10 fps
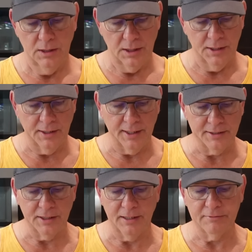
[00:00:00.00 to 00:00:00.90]
and then I
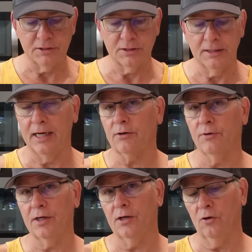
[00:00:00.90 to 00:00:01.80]
did have a snack when
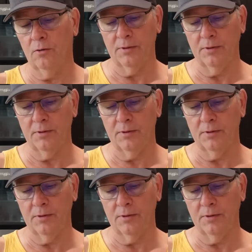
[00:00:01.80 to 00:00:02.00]
I got home.